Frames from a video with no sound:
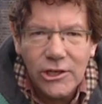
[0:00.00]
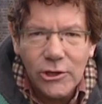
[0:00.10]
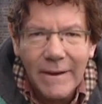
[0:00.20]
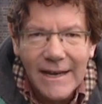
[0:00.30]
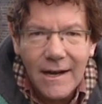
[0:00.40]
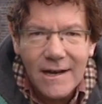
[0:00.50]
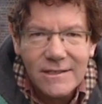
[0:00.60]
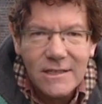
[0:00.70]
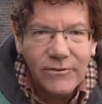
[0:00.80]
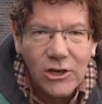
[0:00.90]
cubic
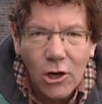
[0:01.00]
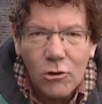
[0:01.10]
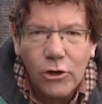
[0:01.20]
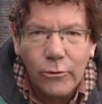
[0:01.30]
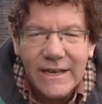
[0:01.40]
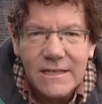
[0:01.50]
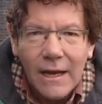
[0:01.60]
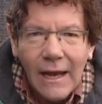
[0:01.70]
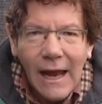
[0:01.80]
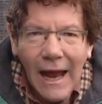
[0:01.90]
yards of concrete.
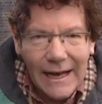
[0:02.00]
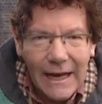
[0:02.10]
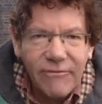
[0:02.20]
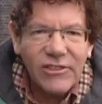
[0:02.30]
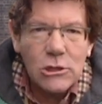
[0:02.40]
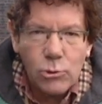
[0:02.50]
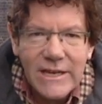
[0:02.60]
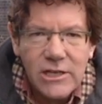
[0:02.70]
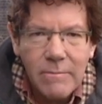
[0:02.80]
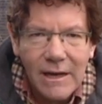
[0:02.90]
And if the
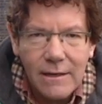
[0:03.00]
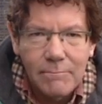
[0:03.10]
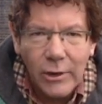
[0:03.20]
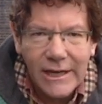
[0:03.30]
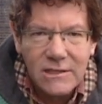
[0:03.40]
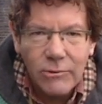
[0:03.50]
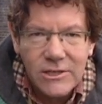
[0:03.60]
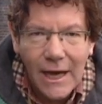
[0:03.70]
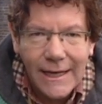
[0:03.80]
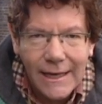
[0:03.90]
20 million bricks were
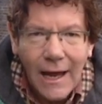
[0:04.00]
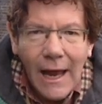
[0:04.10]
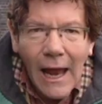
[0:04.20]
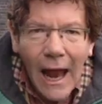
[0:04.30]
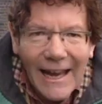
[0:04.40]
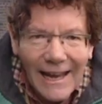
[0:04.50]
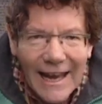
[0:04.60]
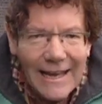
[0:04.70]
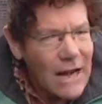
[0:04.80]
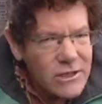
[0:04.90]
taken and
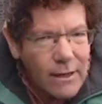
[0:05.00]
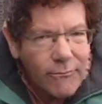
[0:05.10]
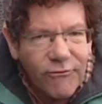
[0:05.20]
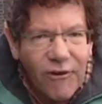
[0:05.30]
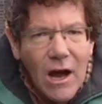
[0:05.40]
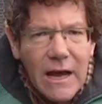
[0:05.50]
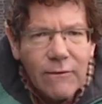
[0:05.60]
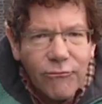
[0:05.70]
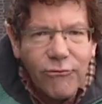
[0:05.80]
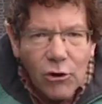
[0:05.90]
laid out in a
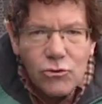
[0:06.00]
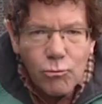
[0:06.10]
five foot